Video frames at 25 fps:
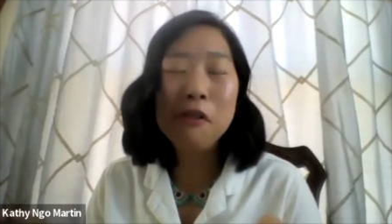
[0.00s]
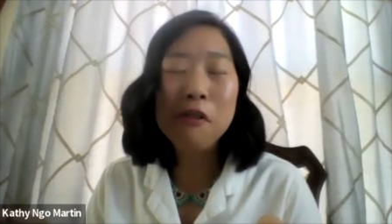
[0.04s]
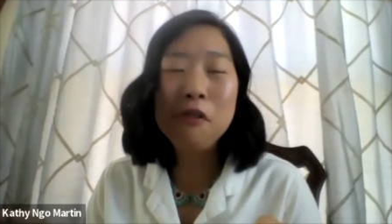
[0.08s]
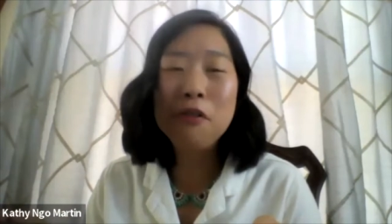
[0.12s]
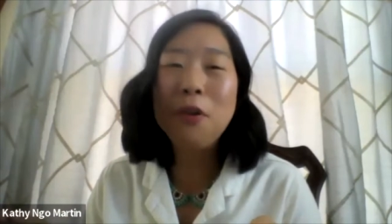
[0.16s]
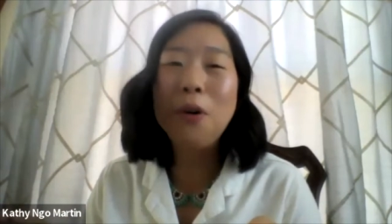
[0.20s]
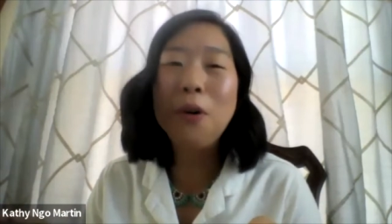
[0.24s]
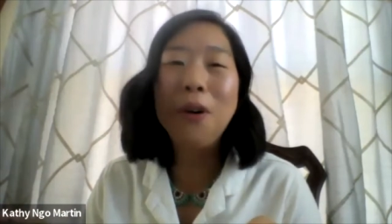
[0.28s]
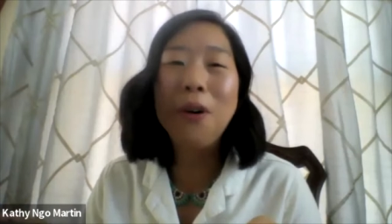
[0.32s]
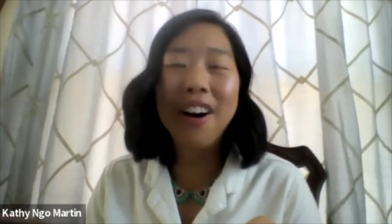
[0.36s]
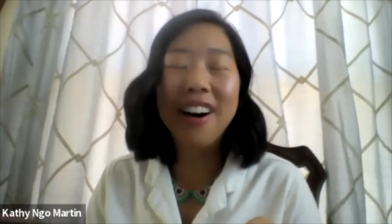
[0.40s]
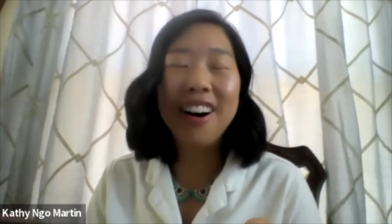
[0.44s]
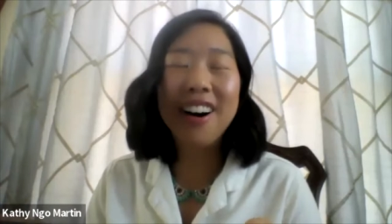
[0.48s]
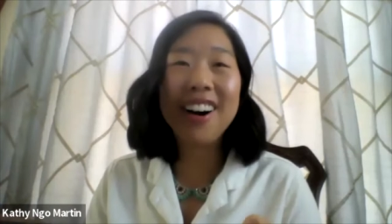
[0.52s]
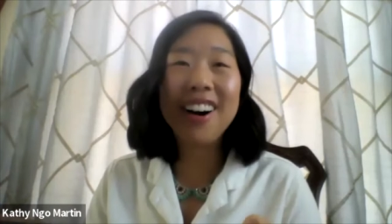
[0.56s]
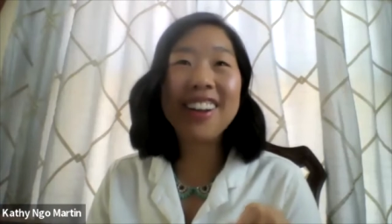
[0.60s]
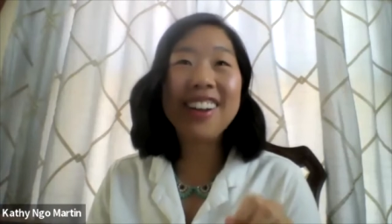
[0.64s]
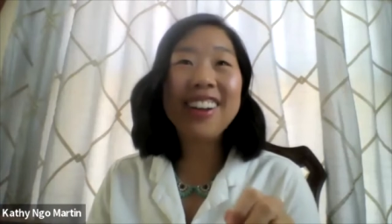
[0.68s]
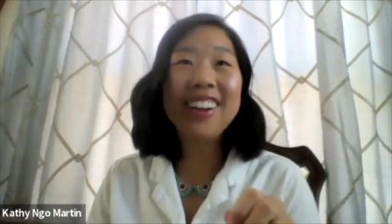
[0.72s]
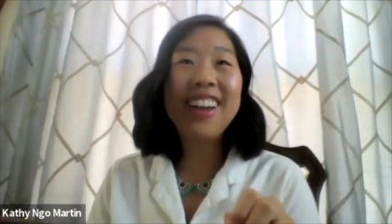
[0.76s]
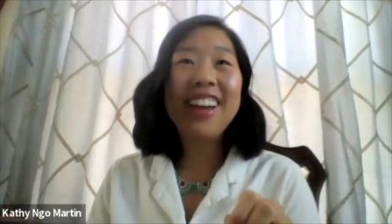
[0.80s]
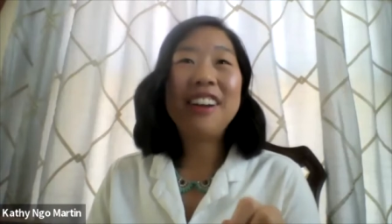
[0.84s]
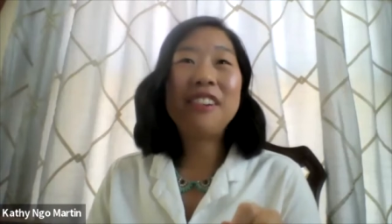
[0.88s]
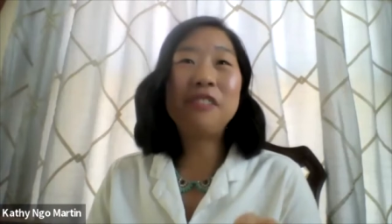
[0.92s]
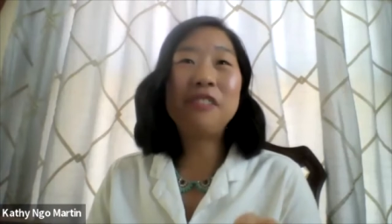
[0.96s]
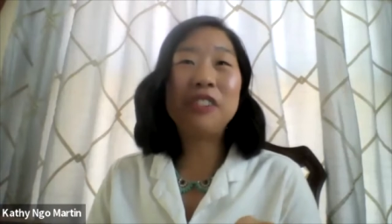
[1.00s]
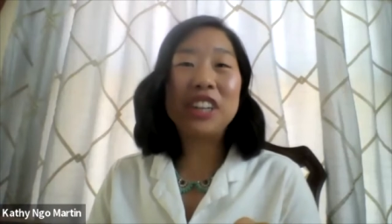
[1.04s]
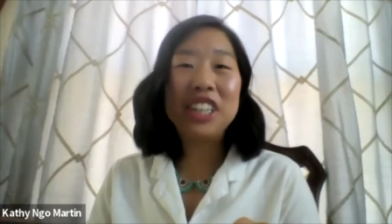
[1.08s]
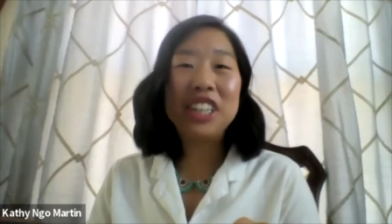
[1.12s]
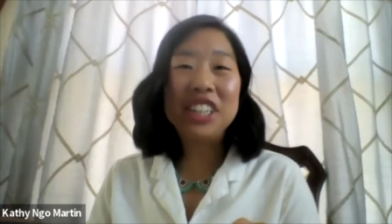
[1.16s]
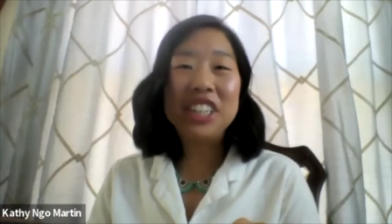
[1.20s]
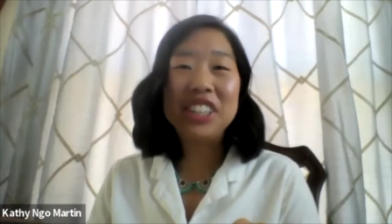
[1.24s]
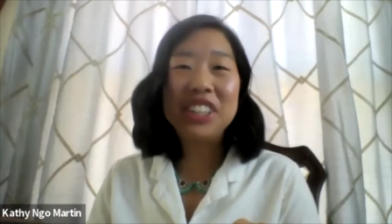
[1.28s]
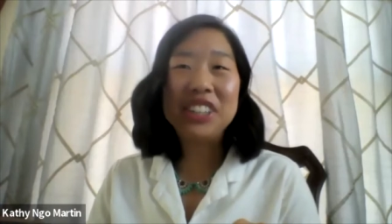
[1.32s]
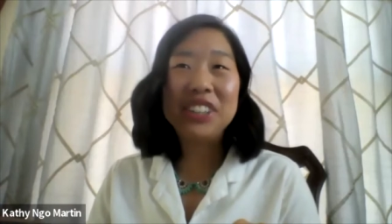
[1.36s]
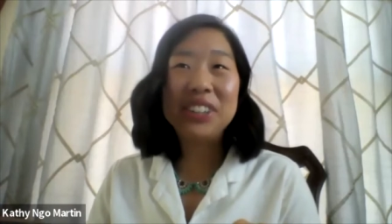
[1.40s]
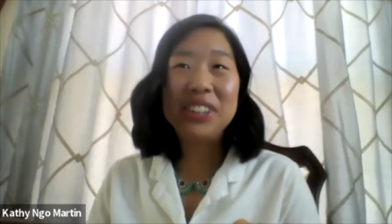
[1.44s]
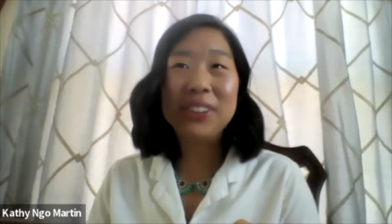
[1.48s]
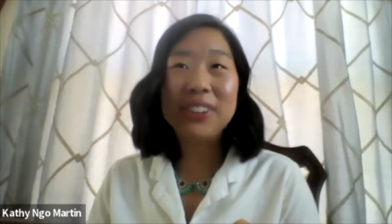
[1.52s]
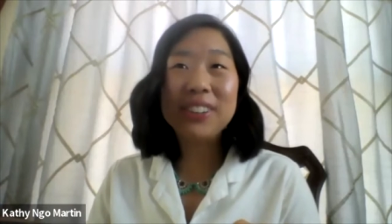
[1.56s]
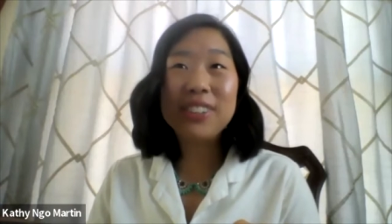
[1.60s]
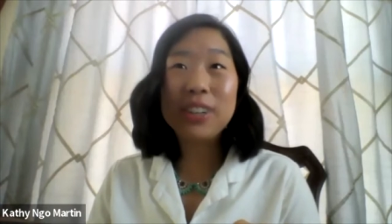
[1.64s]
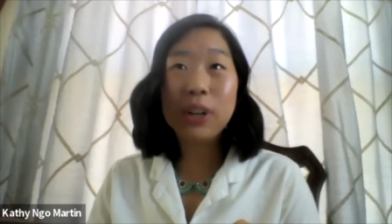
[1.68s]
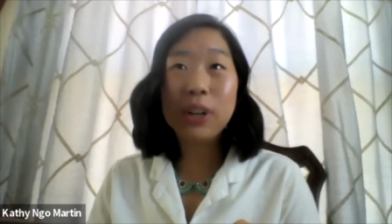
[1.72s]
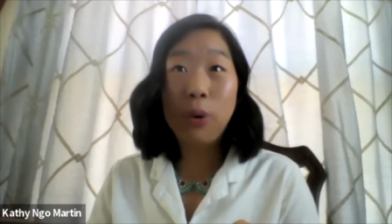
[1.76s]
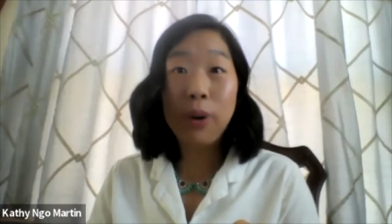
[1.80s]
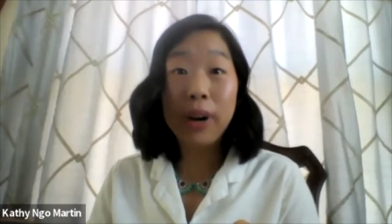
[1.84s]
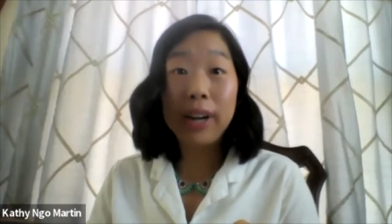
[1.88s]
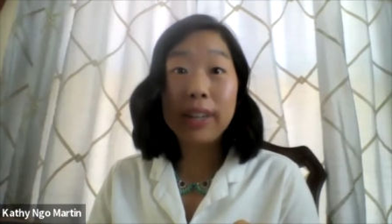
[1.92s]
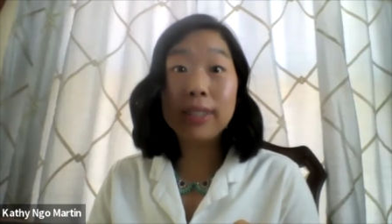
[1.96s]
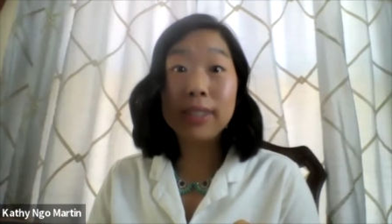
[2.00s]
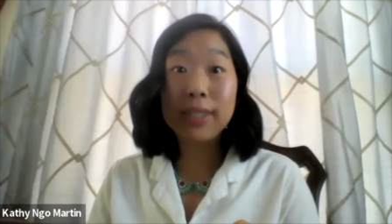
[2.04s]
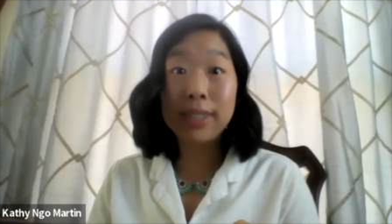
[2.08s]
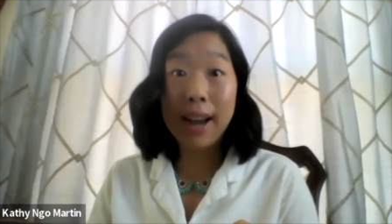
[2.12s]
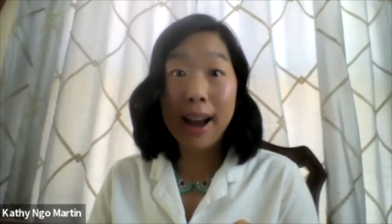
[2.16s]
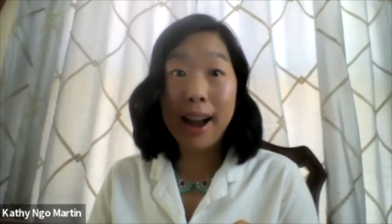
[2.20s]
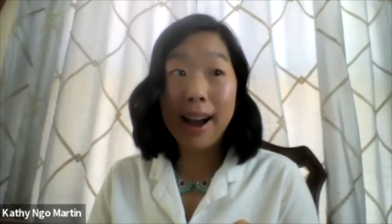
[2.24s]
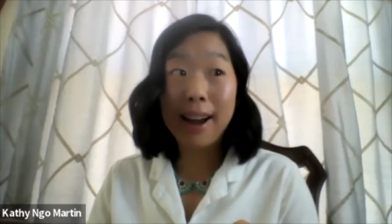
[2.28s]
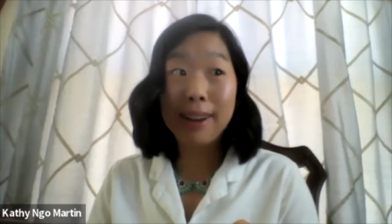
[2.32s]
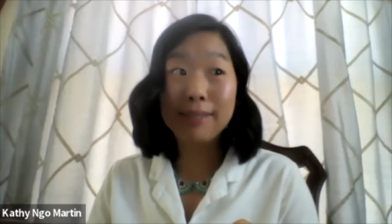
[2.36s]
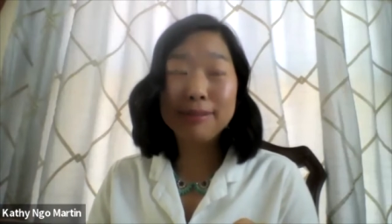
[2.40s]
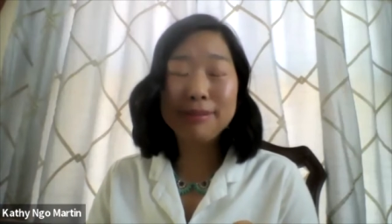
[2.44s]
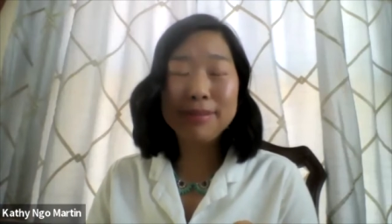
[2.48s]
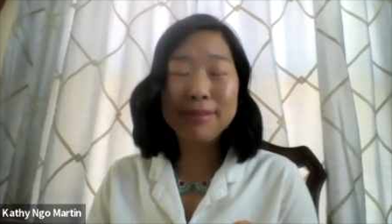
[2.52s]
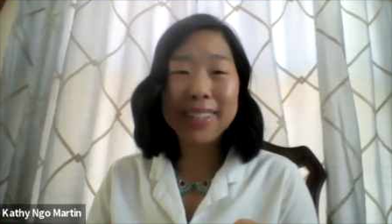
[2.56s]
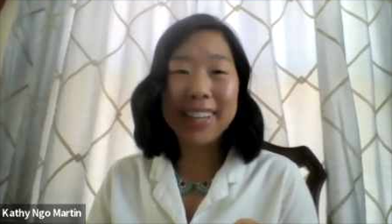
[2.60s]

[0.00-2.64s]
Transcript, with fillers: afford for you to quit your job?